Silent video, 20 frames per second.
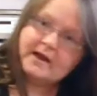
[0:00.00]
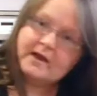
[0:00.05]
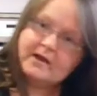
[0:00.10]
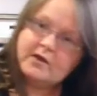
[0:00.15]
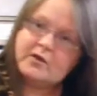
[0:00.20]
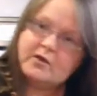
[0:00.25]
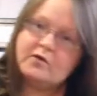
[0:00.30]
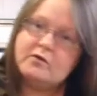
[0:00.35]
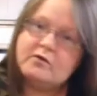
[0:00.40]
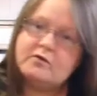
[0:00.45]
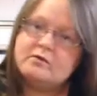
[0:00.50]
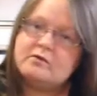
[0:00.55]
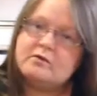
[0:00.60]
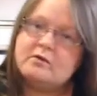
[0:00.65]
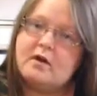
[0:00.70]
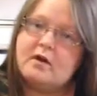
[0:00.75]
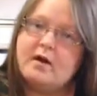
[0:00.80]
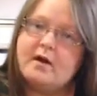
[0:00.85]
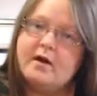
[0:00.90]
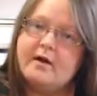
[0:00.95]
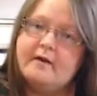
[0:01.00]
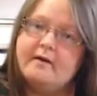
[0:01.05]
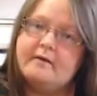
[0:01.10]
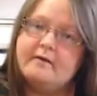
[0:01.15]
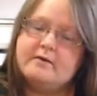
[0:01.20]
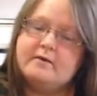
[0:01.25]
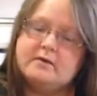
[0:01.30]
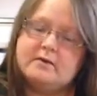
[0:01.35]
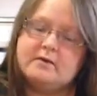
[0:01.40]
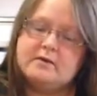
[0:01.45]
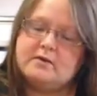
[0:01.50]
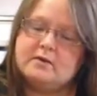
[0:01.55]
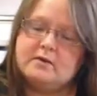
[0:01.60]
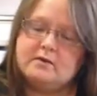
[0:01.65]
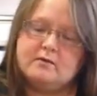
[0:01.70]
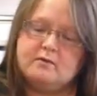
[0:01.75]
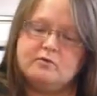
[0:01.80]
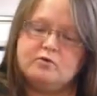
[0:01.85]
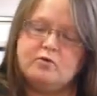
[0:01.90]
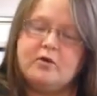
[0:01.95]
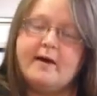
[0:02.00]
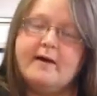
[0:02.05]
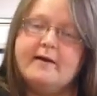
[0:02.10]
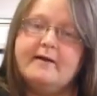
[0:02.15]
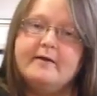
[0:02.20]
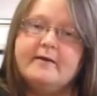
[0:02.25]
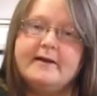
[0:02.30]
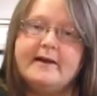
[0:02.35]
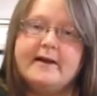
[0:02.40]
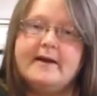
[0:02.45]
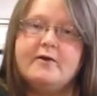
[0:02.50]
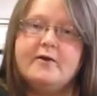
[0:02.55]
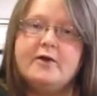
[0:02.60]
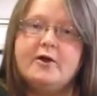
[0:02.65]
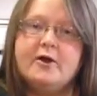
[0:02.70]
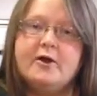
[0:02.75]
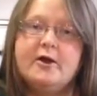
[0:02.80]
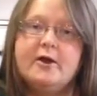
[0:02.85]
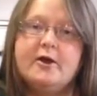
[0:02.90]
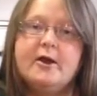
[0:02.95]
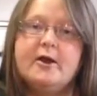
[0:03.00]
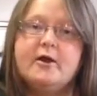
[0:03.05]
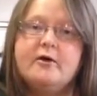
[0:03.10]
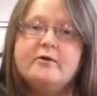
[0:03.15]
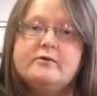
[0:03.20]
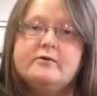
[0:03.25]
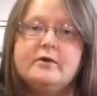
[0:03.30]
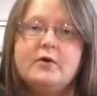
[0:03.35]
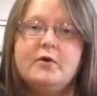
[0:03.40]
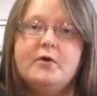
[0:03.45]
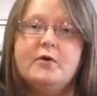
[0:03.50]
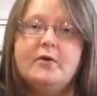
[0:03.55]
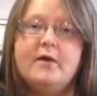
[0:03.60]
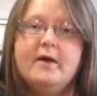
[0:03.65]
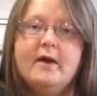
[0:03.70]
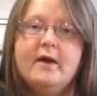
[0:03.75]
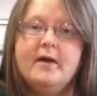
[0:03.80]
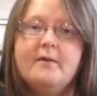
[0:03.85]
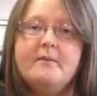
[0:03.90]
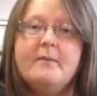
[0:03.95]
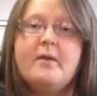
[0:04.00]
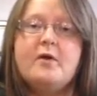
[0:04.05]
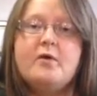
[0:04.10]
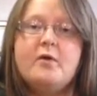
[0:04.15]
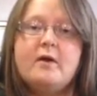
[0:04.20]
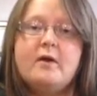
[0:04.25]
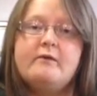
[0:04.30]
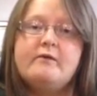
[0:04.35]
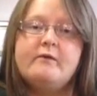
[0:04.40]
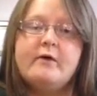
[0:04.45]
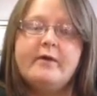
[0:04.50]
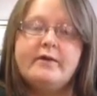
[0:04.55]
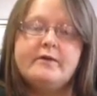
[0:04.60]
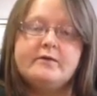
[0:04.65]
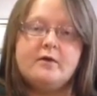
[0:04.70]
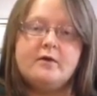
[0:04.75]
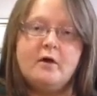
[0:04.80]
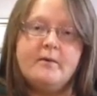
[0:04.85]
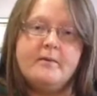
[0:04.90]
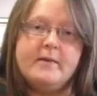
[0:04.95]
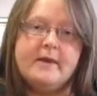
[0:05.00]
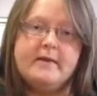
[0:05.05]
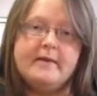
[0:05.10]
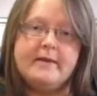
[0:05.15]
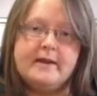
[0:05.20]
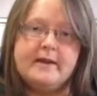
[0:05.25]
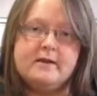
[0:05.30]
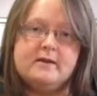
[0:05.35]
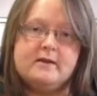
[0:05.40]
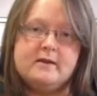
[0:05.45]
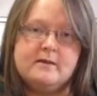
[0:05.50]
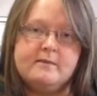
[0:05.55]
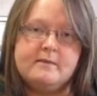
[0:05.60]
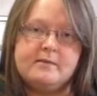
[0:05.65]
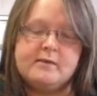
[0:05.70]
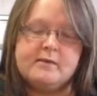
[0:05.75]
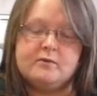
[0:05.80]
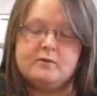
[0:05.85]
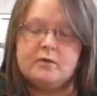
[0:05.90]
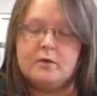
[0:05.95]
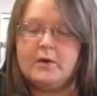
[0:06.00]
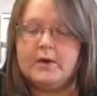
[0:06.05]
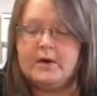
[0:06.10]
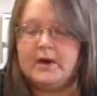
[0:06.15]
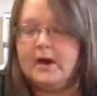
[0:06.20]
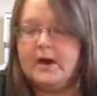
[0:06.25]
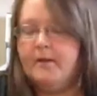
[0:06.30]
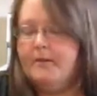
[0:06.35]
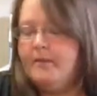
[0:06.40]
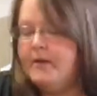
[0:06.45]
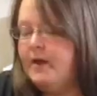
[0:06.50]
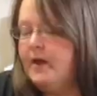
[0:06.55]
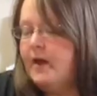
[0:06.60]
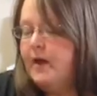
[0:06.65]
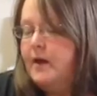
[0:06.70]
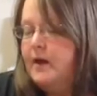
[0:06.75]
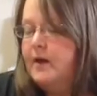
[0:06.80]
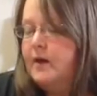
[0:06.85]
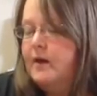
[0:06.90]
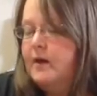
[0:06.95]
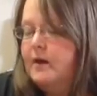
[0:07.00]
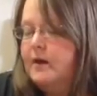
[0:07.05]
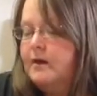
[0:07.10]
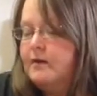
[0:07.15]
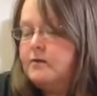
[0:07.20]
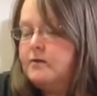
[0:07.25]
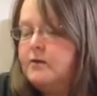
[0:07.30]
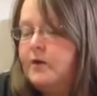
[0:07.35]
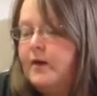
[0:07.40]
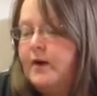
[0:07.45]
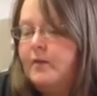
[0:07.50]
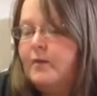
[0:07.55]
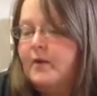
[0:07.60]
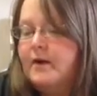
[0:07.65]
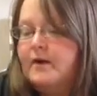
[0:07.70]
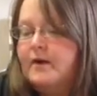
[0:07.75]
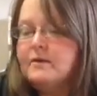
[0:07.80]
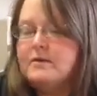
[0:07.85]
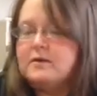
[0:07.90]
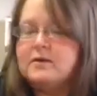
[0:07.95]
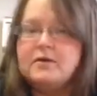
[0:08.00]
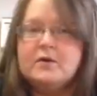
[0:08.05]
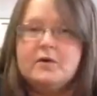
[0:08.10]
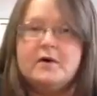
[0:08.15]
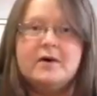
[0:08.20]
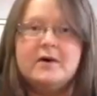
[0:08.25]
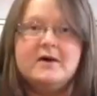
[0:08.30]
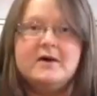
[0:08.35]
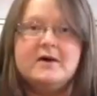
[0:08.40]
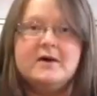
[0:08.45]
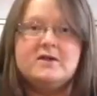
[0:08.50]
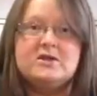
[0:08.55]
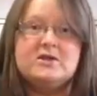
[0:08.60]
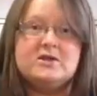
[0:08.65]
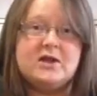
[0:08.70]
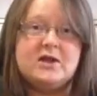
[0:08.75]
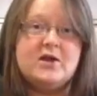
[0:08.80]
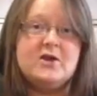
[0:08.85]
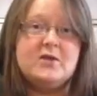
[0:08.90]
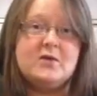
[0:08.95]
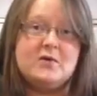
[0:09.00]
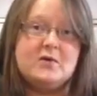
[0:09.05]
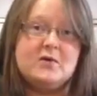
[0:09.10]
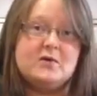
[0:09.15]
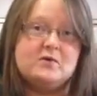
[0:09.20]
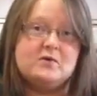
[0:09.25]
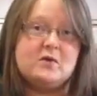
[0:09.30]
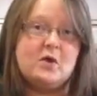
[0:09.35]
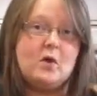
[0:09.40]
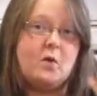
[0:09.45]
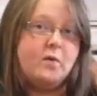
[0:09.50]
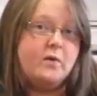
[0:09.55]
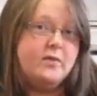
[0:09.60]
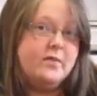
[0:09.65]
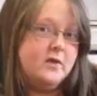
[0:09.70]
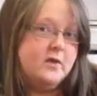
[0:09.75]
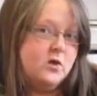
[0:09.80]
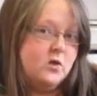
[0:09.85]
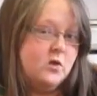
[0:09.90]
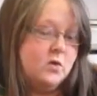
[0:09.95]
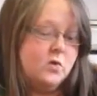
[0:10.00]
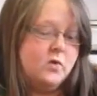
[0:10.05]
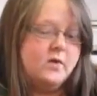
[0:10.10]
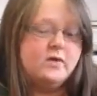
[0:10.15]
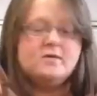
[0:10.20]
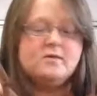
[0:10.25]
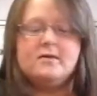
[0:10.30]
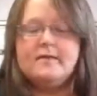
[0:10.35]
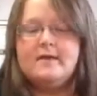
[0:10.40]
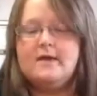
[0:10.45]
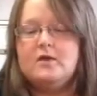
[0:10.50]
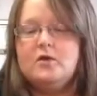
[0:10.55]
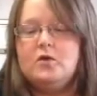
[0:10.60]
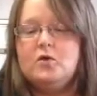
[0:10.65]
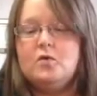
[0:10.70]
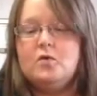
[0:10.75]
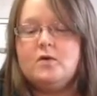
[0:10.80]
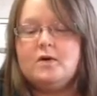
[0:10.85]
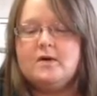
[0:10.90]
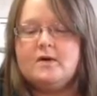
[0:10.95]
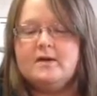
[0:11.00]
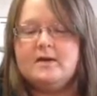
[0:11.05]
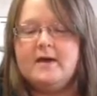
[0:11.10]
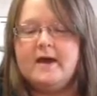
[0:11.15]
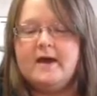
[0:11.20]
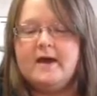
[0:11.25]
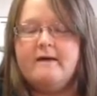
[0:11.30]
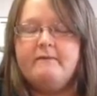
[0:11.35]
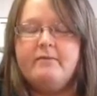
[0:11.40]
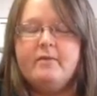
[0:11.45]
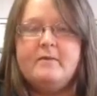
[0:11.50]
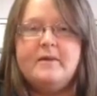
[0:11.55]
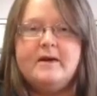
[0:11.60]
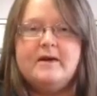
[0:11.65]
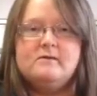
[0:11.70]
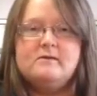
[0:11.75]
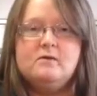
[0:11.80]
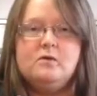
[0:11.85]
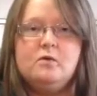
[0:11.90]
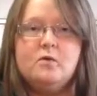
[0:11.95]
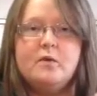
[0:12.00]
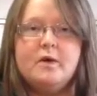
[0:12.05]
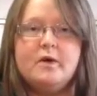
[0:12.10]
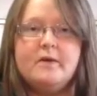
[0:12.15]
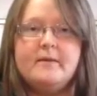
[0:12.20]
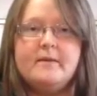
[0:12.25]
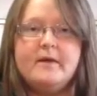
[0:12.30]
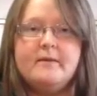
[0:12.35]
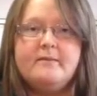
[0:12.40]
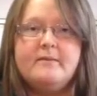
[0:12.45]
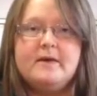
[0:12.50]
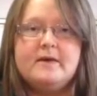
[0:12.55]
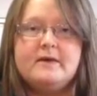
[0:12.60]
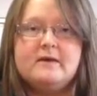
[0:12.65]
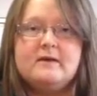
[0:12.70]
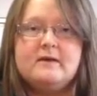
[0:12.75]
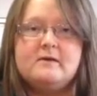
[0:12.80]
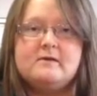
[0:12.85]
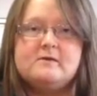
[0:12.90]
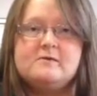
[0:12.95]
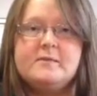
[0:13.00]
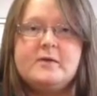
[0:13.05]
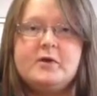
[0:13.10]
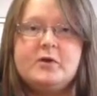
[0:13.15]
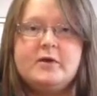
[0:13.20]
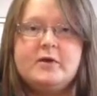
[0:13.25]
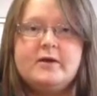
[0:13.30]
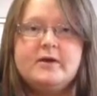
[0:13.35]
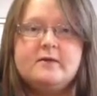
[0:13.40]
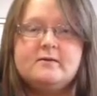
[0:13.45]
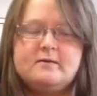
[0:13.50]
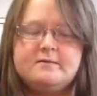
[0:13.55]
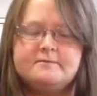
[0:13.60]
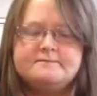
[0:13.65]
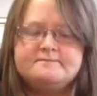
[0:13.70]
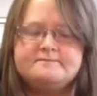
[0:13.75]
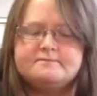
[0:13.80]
I use, just trial and error, and also my grandfather taught me a lot of tips growing up. So I wanted to share those with you so that you can have the best watermelon picking experience.